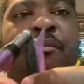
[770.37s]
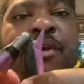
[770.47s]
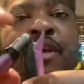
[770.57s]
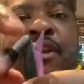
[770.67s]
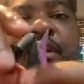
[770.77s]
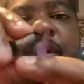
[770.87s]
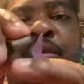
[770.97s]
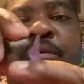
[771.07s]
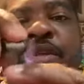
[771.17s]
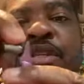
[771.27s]
bend
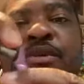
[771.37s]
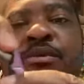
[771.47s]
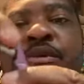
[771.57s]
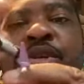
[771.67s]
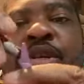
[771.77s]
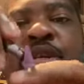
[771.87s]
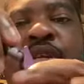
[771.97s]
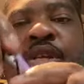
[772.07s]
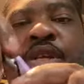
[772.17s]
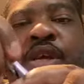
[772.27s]
once it's on,
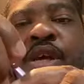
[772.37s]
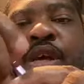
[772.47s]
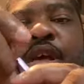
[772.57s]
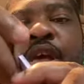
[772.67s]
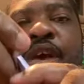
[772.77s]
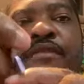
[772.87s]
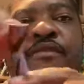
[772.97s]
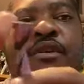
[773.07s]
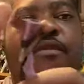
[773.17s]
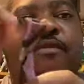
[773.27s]
and how
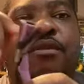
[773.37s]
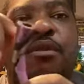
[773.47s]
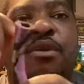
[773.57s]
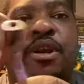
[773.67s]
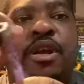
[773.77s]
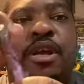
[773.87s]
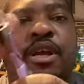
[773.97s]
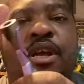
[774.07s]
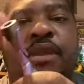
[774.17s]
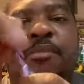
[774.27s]
far forward
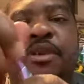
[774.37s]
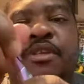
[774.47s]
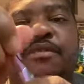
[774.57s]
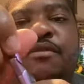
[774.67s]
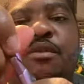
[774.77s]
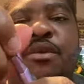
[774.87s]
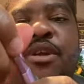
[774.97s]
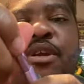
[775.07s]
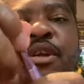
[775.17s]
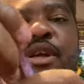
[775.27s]
it bends forward.
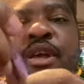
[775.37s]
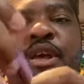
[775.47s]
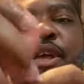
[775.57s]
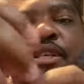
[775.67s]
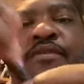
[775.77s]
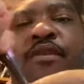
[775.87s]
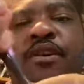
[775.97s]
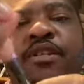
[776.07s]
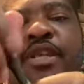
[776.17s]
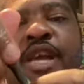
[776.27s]
As far
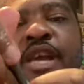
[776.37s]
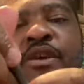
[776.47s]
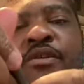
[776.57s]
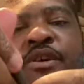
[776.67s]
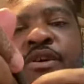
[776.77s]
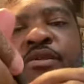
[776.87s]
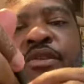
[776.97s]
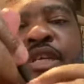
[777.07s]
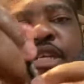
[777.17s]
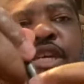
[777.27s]
as the ankle goes,
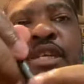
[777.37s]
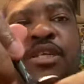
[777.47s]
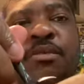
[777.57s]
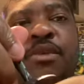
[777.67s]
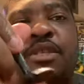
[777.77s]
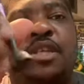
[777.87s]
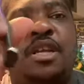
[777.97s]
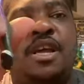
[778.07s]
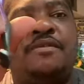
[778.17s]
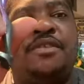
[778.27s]
it does twist to the
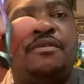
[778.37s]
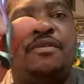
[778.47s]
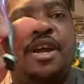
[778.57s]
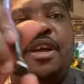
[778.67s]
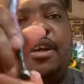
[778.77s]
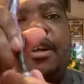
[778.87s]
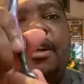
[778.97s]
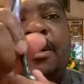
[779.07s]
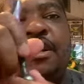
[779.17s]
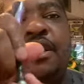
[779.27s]
left and right,
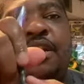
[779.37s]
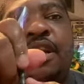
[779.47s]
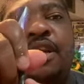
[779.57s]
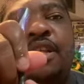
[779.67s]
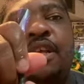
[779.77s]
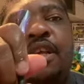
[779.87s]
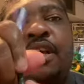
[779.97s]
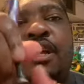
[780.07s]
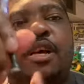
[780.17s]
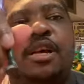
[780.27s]
like
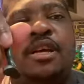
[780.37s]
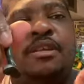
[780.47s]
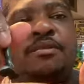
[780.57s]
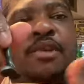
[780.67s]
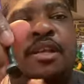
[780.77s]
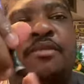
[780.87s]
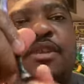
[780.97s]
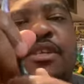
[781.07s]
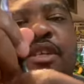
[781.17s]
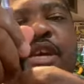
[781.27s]
the
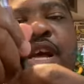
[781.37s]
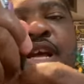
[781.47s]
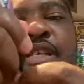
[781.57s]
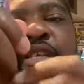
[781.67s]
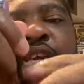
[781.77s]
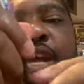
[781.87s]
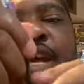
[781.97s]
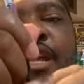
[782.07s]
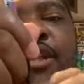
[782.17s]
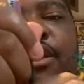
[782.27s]
rest of the guys.
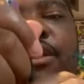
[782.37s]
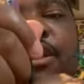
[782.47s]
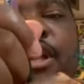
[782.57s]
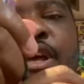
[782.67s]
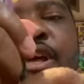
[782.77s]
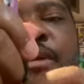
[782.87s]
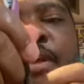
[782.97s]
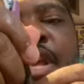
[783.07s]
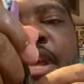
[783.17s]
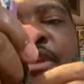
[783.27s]

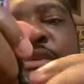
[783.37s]
Can't do a